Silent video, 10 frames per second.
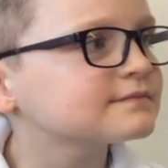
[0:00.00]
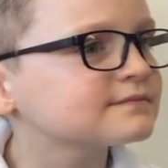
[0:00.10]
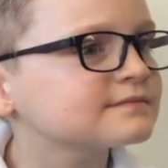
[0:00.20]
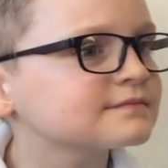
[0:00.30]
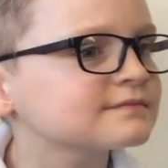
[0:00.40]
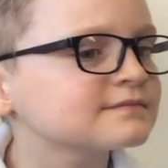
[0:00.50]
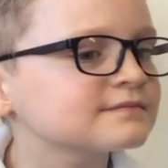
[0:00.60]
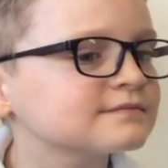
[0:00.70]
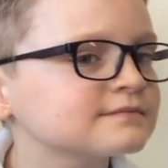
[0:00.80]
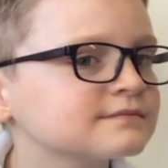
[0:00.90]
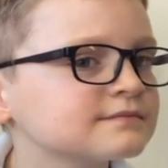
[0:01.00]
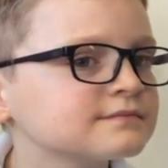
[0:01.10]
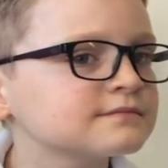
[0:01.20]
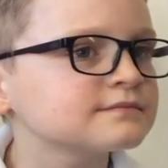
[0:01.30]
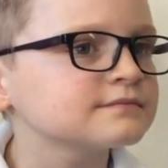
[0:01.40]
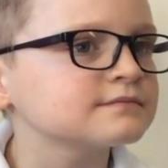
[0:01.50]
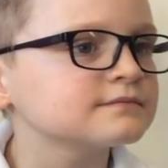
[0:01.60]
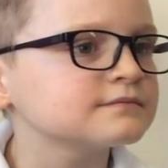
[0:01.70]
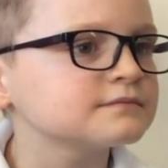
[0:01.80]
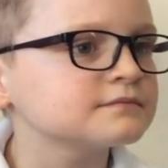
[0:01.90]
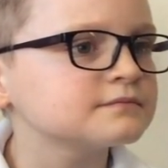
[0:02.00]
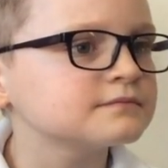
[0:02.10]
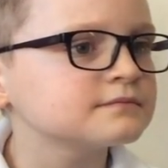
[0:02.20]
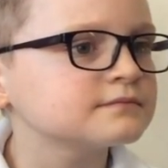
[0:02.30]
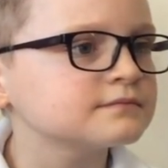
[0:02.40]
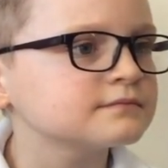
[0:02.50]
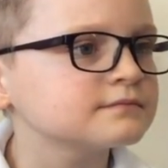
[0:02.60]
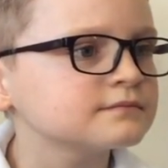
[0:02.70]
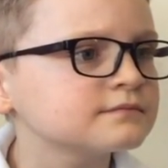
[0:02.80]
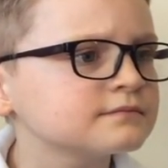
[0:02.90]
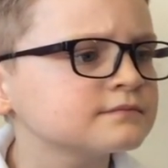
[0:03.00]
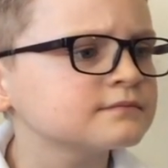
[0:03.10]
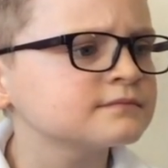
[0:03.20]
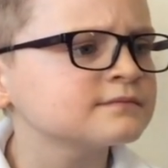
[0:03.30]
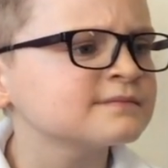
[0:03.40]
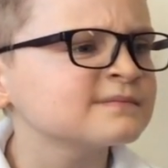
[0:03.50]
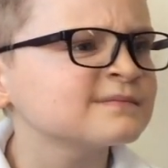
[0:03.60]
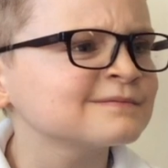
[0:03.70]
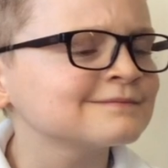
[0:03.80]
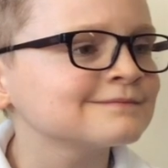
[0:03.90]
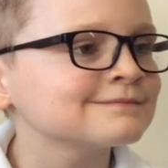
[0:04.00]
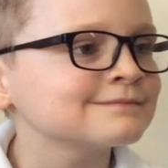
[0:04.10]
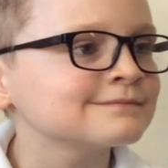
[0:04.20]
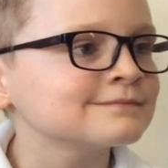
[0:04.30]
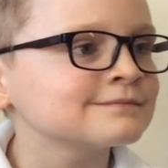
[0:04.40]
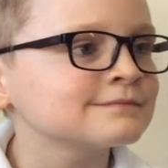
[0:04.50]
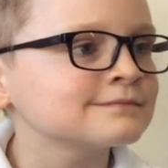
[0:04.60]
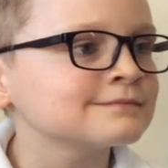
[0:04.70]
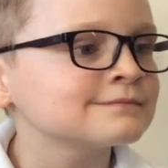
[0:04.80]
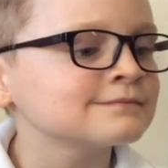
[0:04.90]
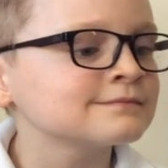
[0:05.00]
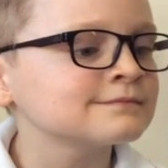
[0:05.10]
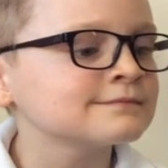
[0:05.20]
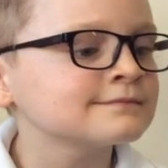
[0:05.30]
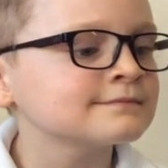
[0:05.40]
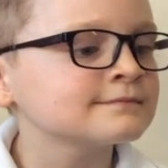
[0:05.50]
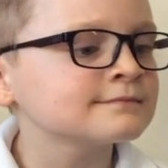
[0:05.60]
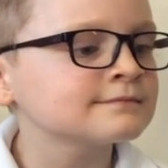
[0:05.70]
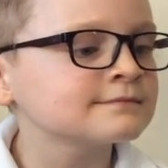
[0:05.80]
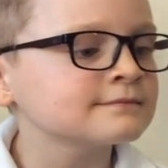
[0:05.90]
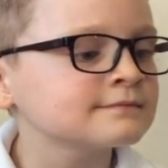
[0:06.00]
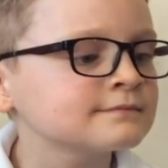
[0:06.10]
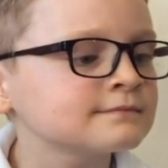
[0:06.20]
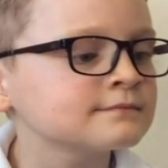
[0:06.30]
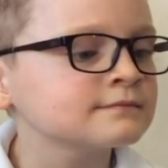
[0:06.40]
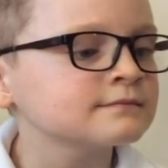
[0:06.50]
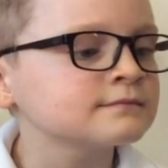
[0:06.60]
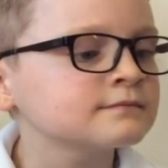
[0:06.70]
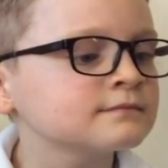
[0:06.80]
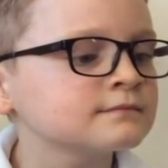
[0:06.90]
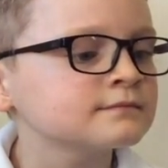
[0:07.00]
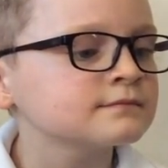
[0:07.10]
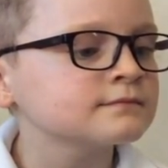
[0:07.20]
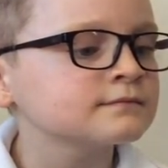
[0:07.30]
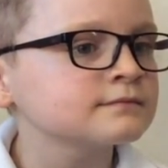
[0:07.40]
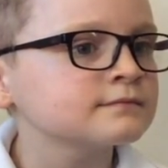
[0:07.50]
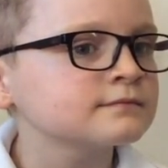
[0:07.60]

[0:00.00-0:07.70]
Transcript: (silent)